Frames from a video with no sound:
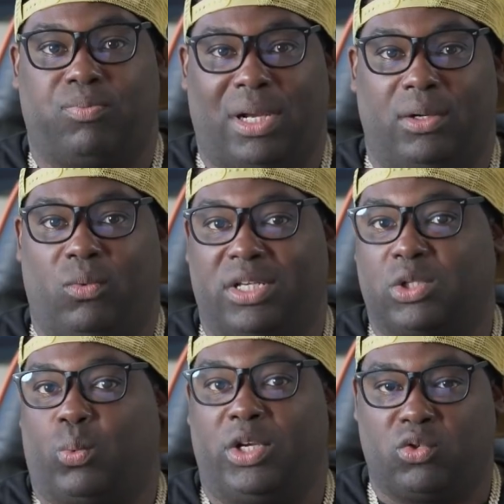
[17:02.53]
probably want to
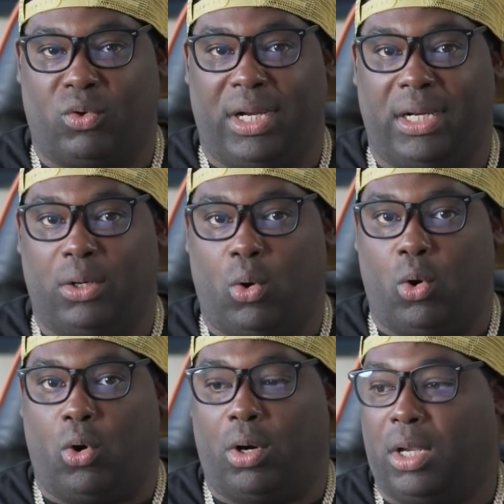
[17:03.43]
swing trade
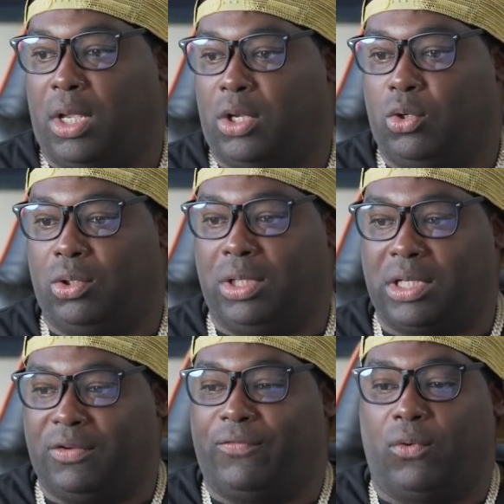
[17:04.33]
or you're
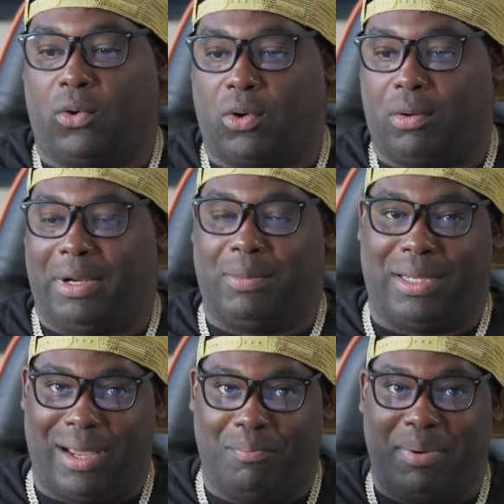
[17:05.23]
looking for maybe
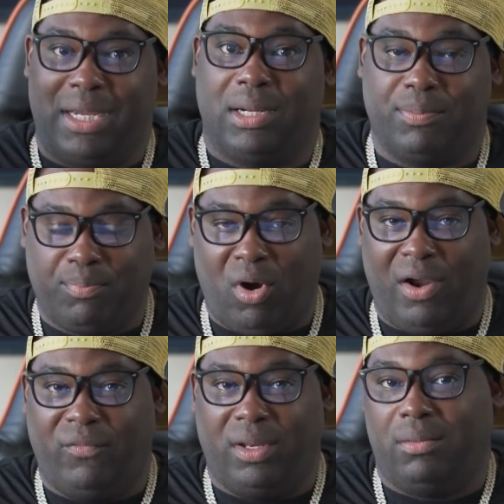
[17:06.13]
a bigger
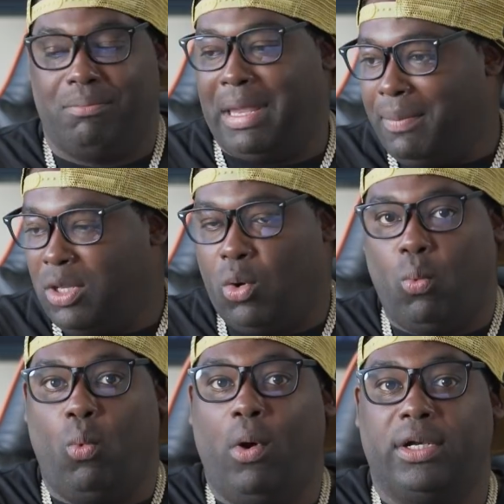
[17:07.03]
profit. Maybe you
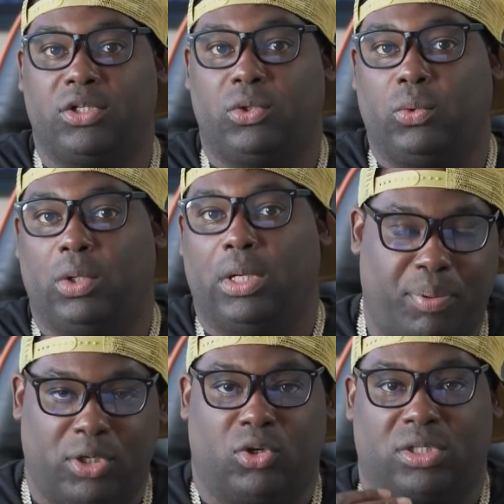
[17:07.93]
don't want to
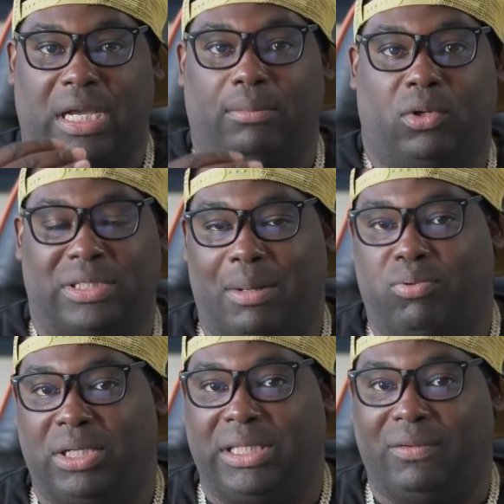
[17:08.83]
put your stop loss at
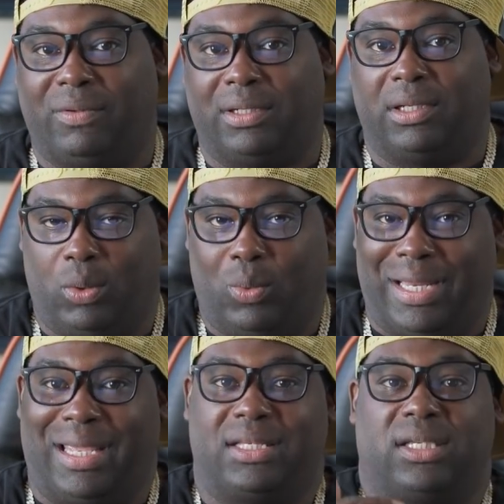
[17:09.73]
break even when it
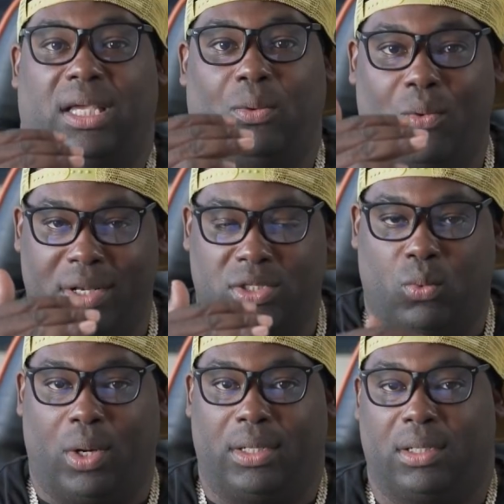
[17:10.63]
hits a
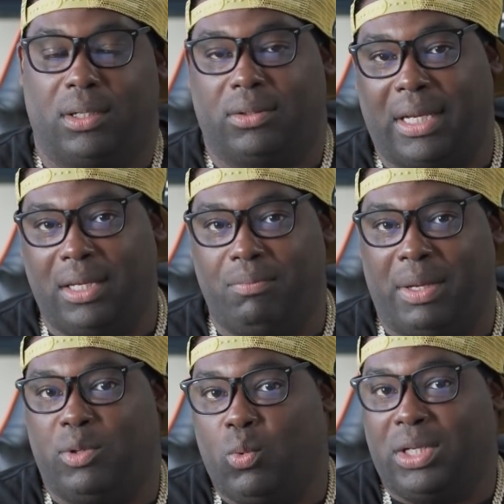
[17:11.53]
1-to-1. Okay.
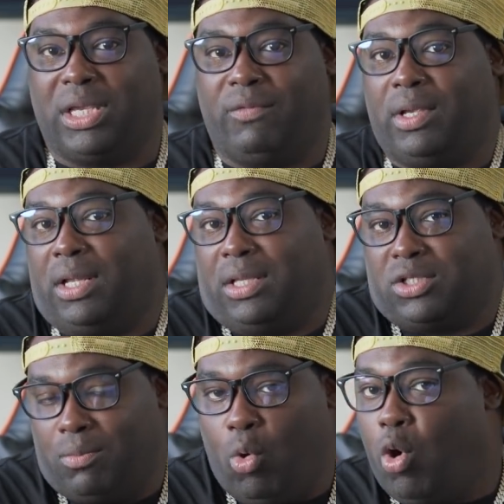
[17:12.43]
Maybe you want to give it
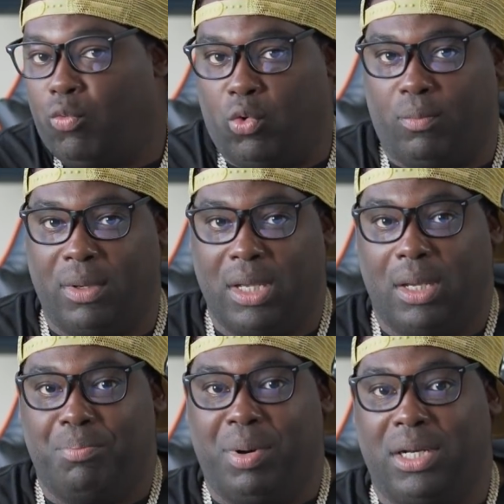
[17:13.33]
some more room.
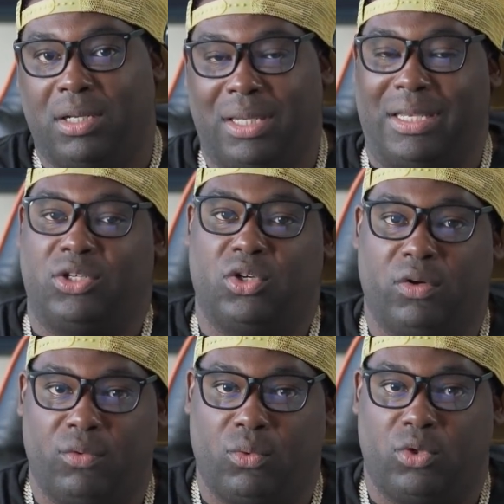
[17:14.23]
But in
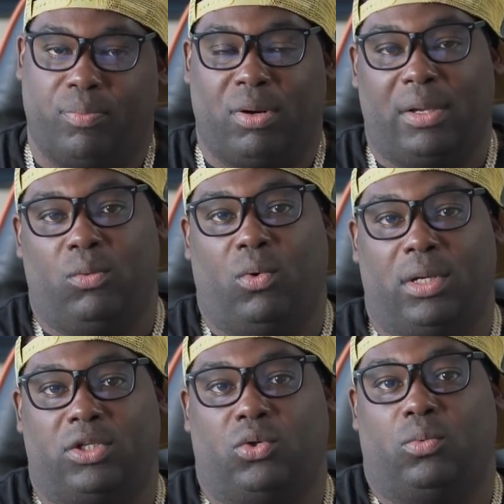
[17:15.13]
general, you probably
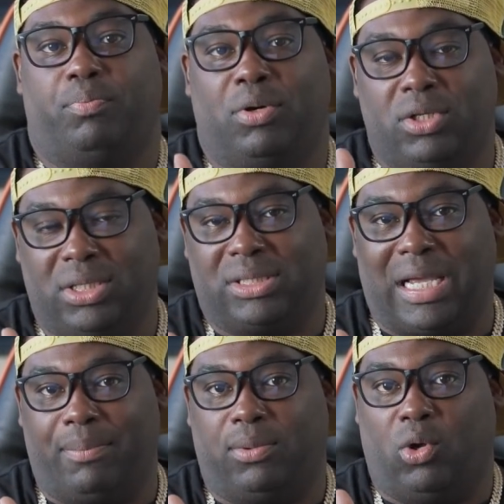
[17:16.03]
want to put your
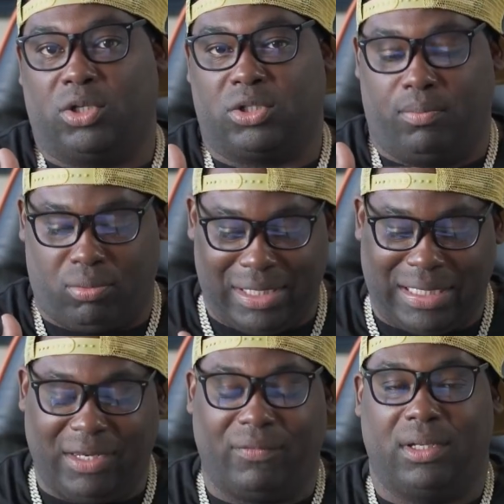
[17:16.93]
stop loss to break
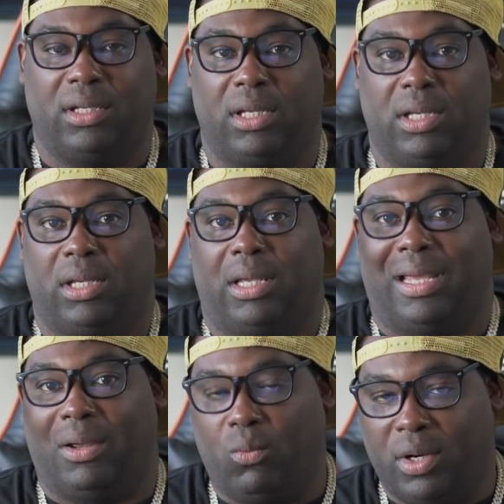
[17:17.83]
even
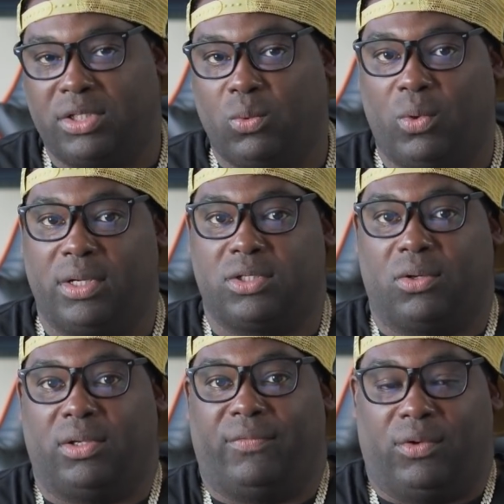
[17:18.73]
at 1-to-1.
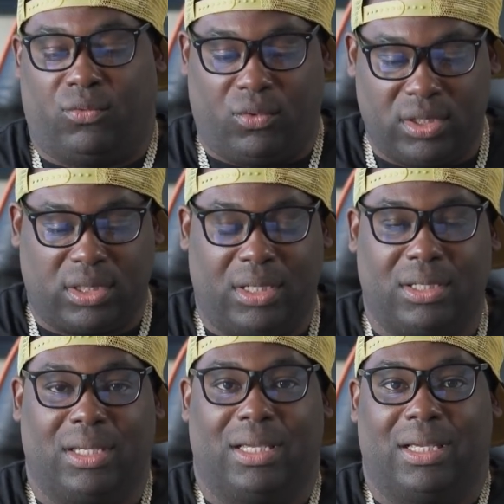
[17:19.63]
So if you're
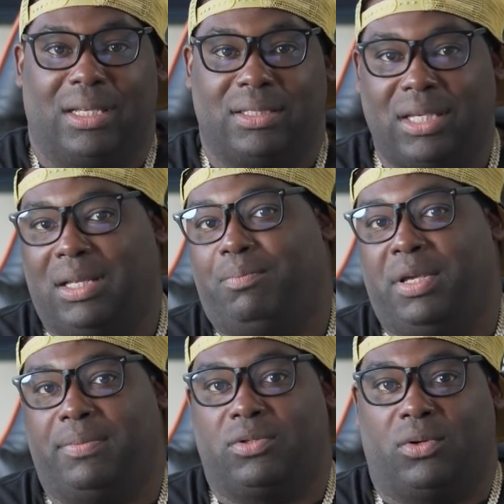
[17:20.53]
risking 10
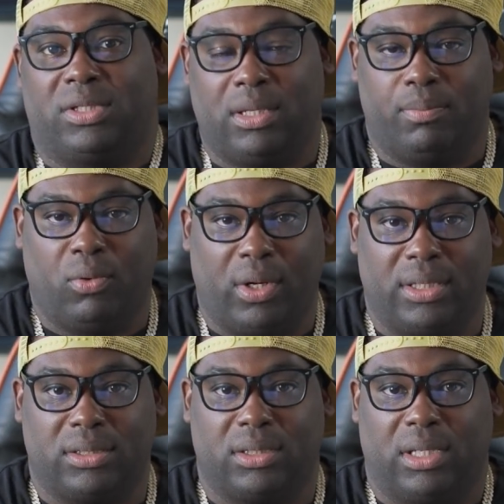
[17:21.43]
pips or 10
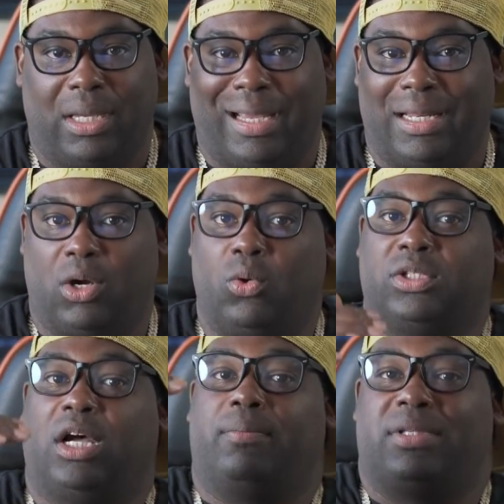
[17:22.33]
points and it goes
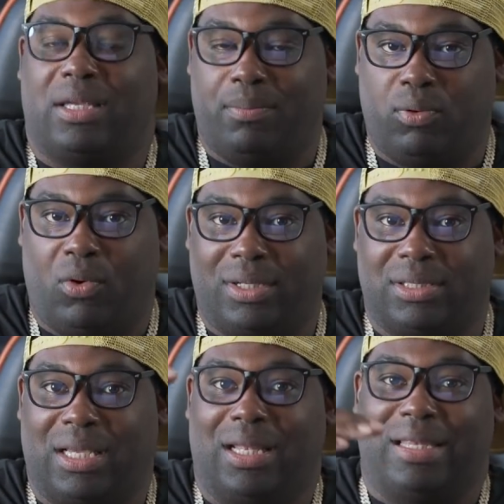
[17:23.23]
up 10
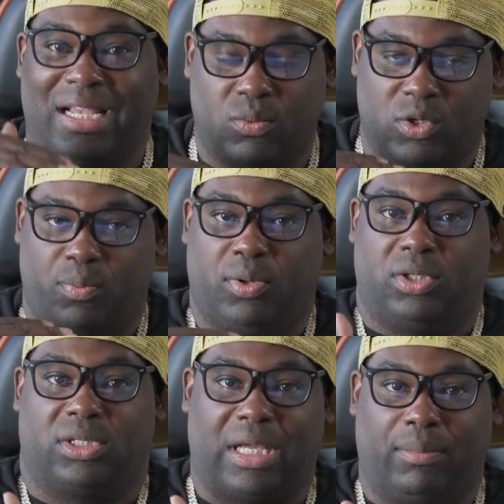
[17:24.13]
points, that's when you put your
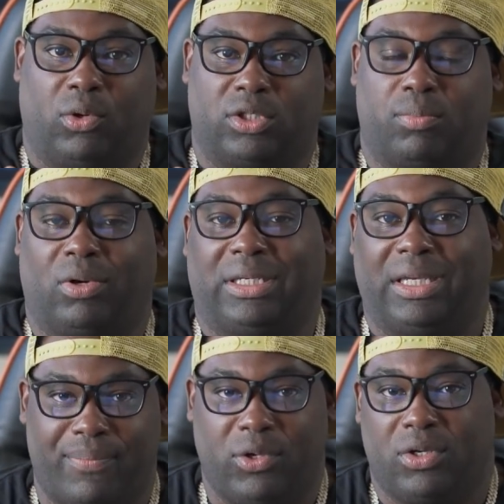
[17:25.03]
stop loss to break
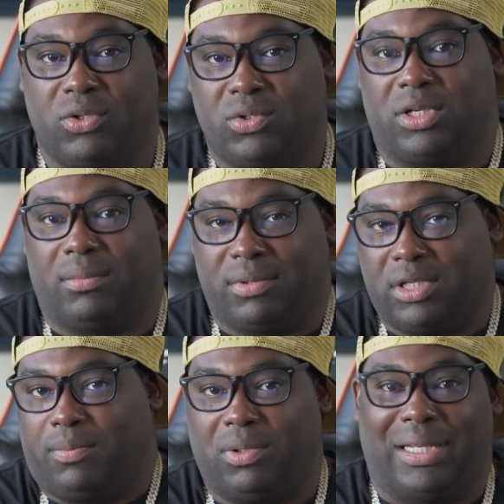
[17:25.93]
even. You could do something
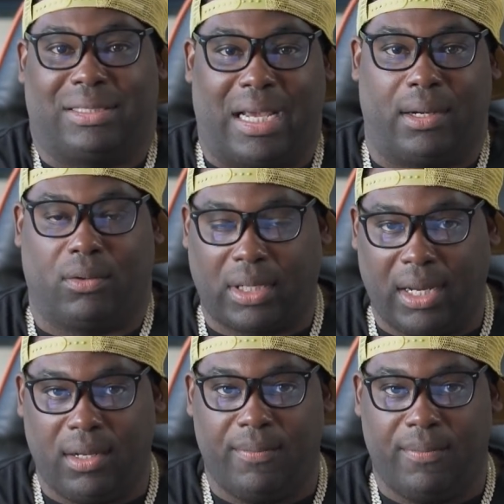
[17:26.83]
simple like that. Okay.